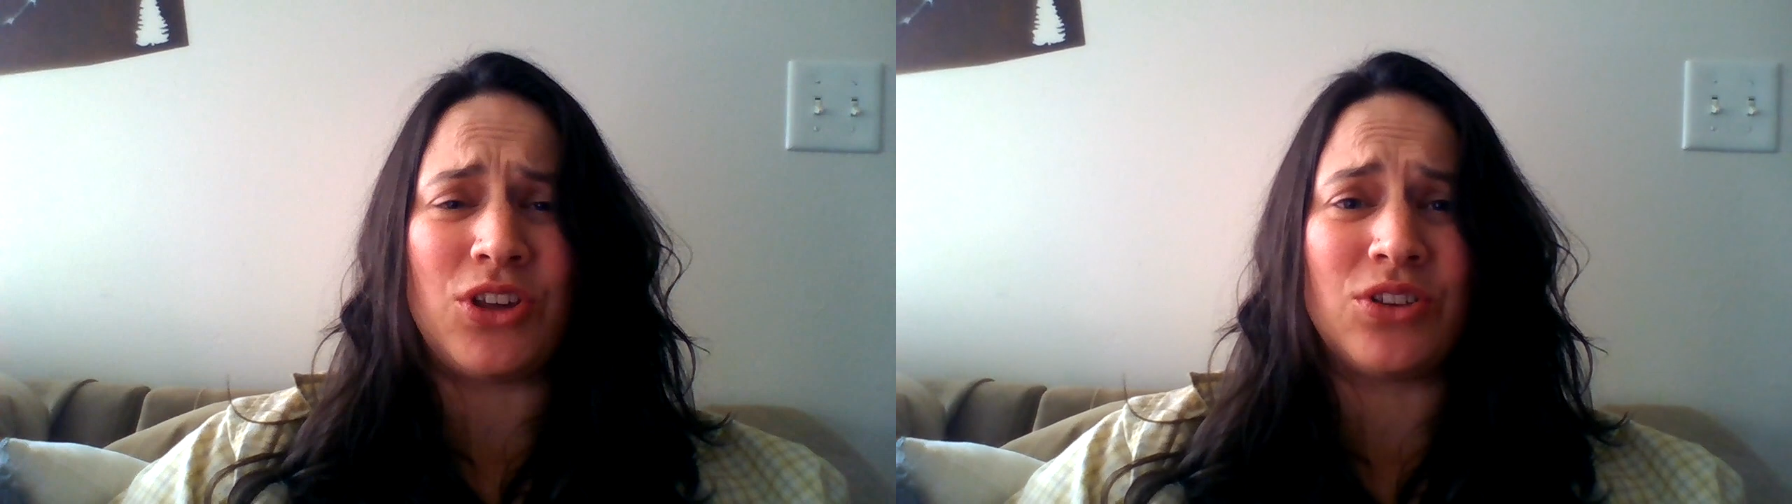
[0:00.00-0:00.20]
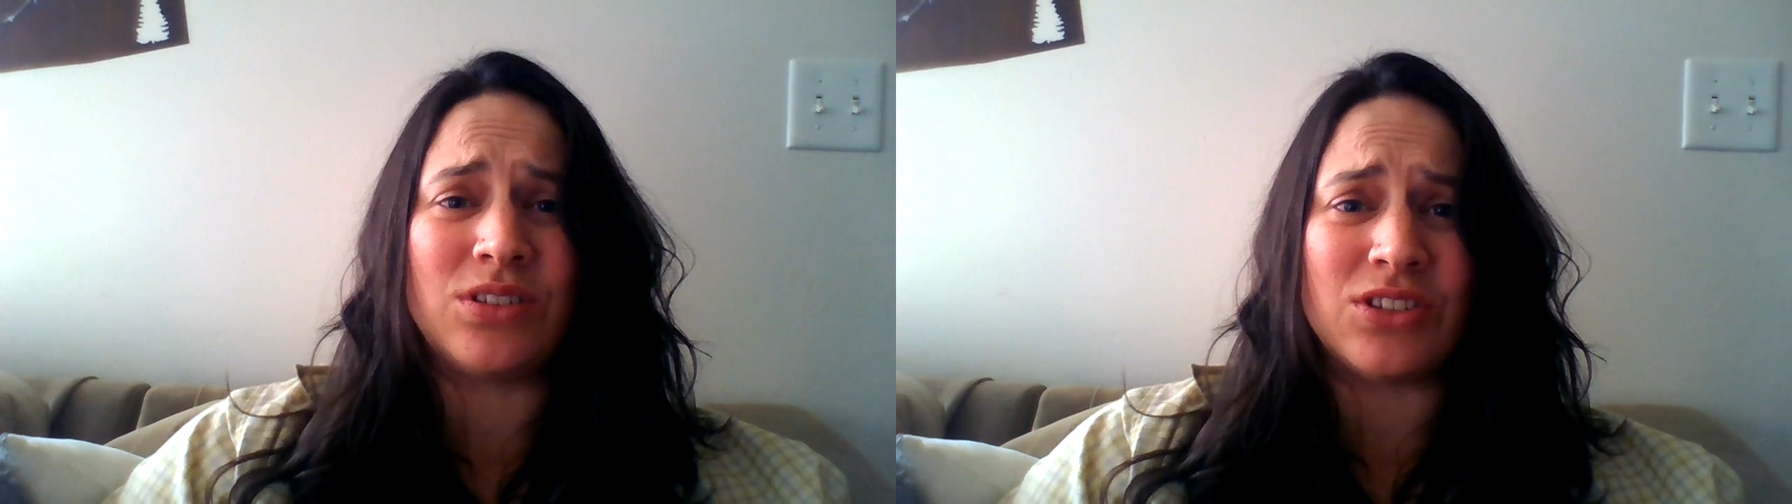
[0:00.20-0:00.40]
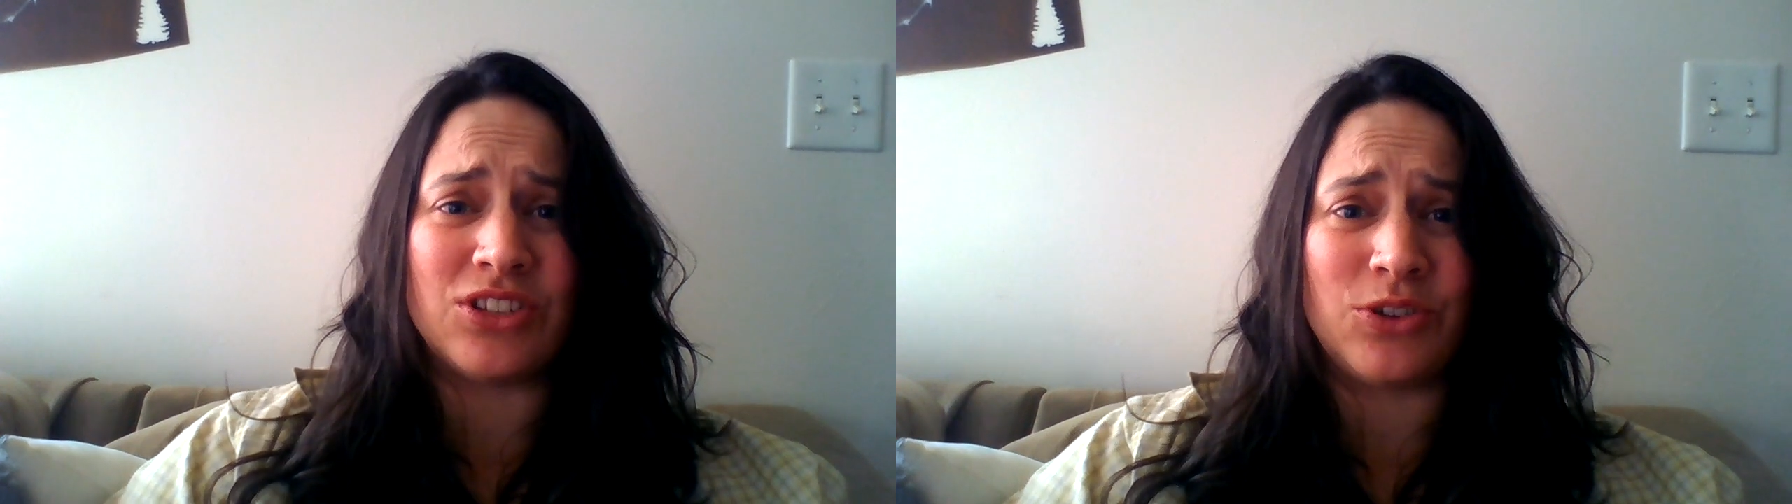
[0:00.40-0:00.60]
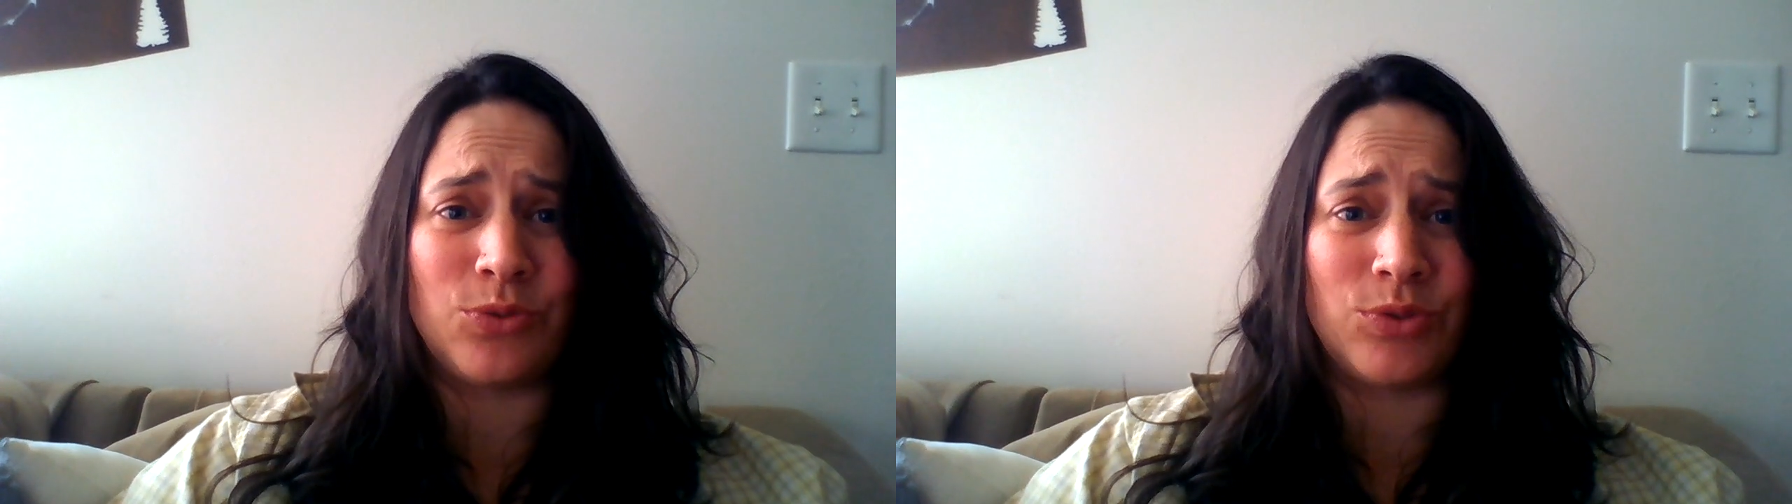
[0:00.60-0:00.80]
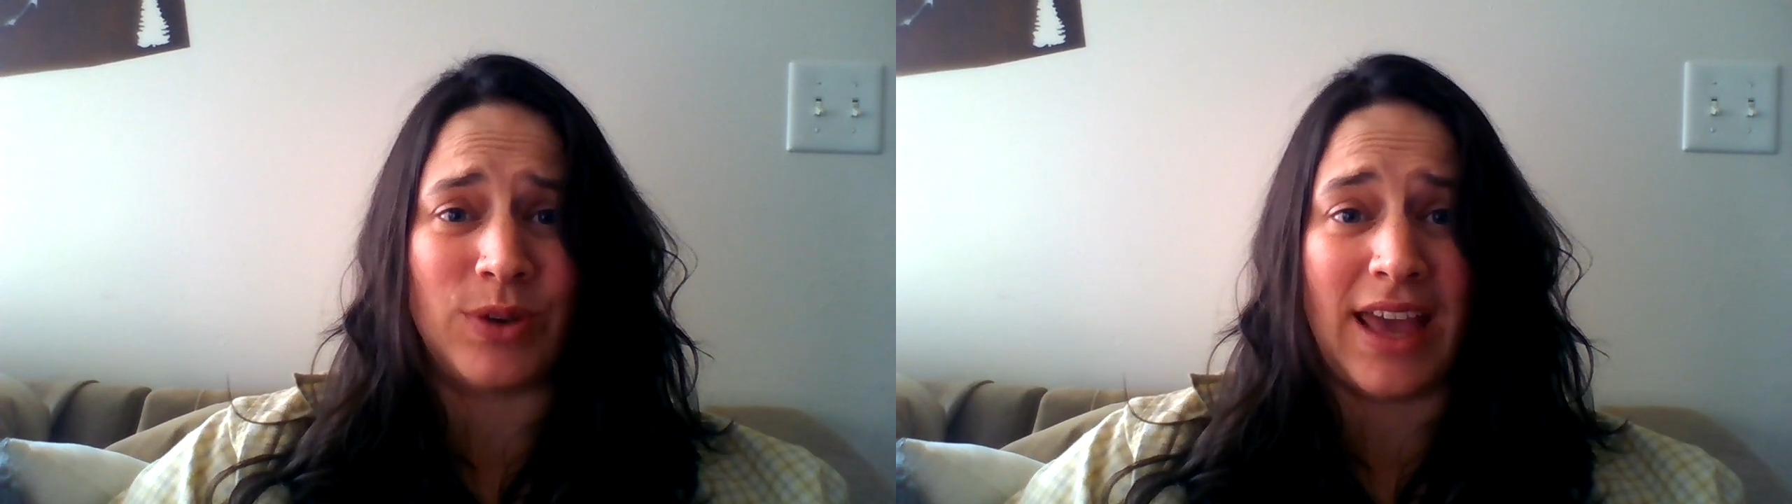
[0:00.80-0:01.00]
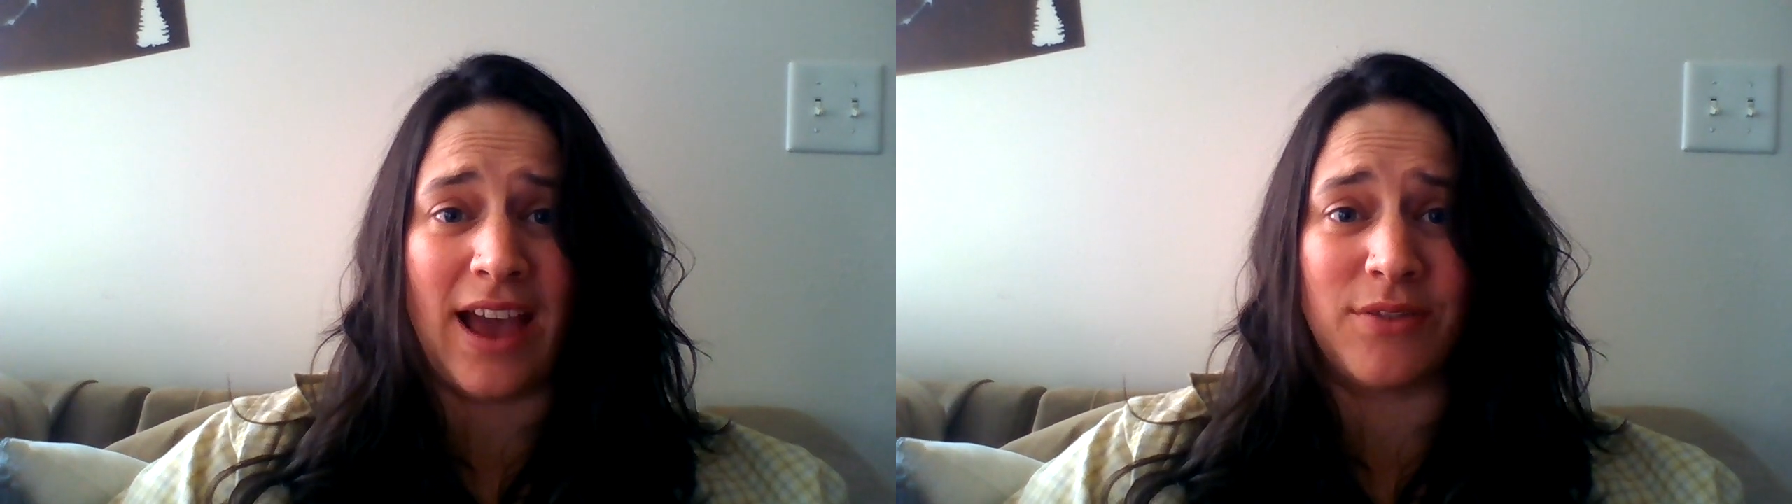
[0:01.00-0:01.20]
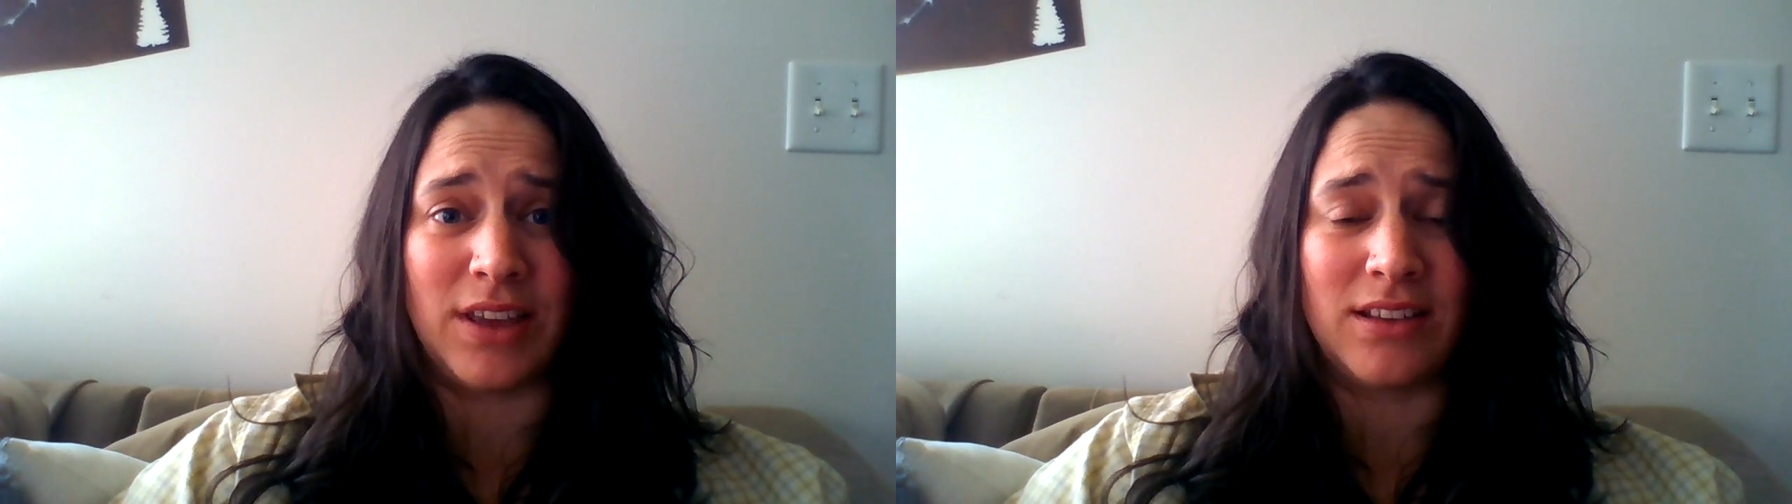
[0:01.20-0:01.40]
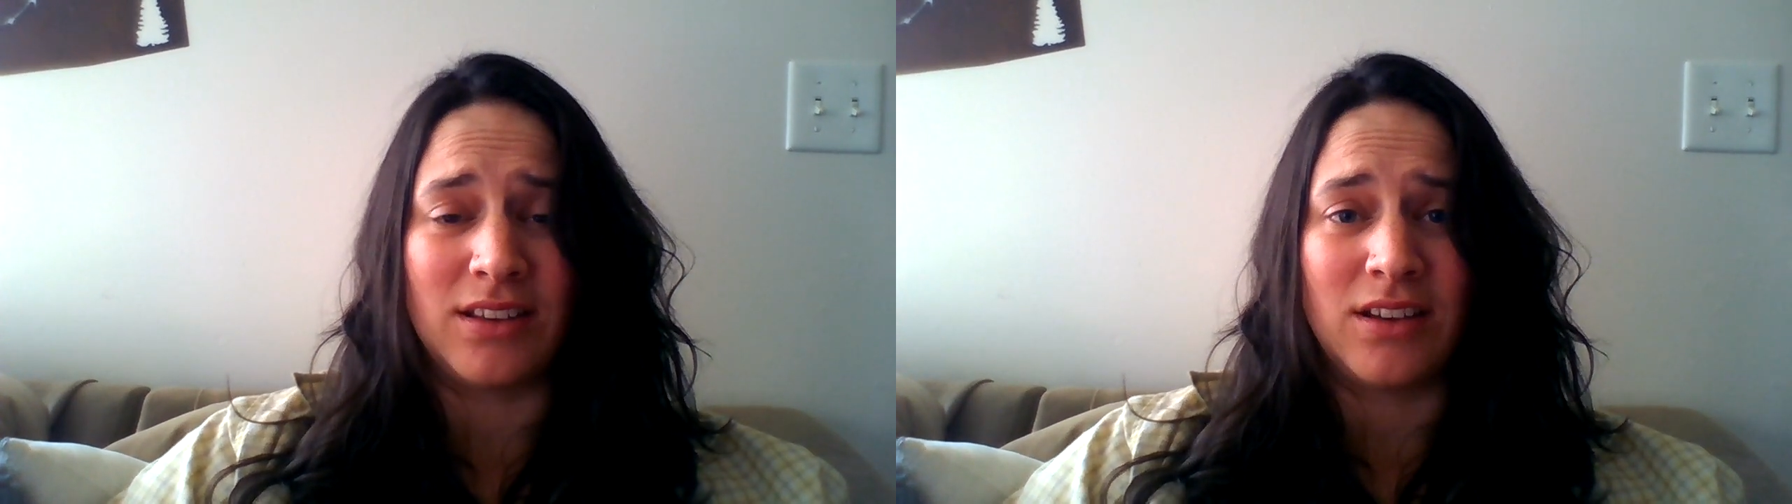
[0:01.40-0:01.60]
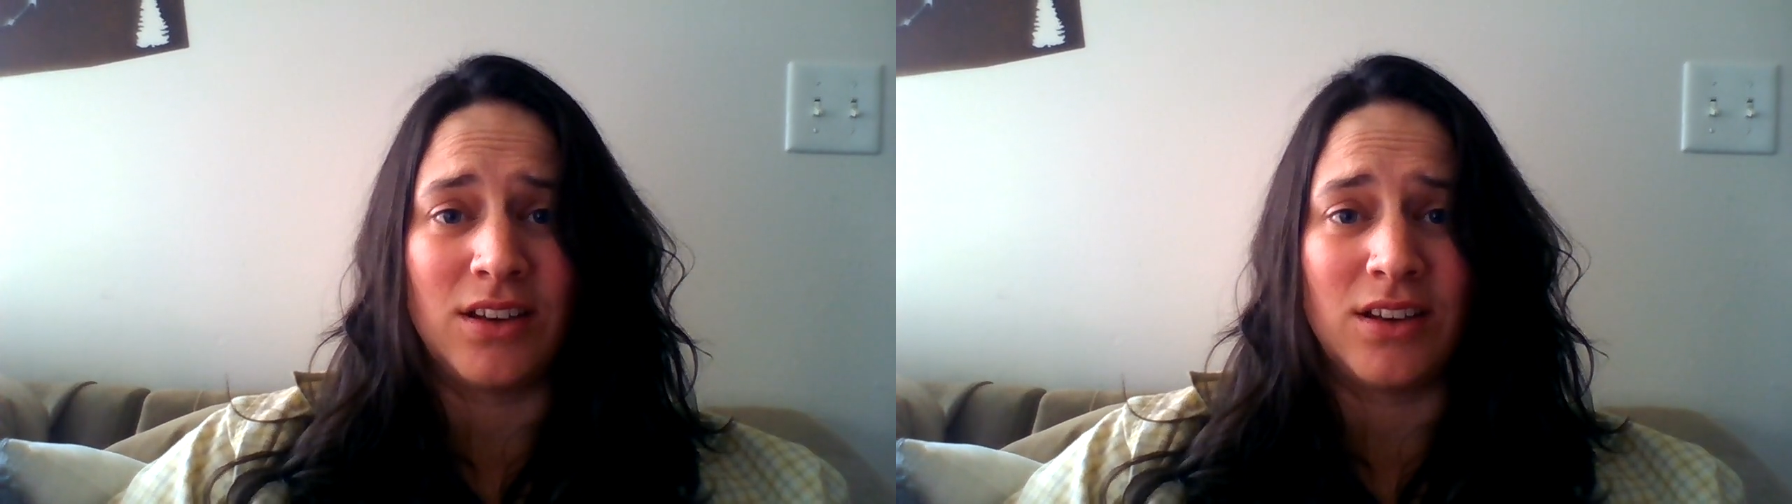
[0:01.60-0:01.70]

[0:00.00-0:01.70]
shouldn't do when we have it.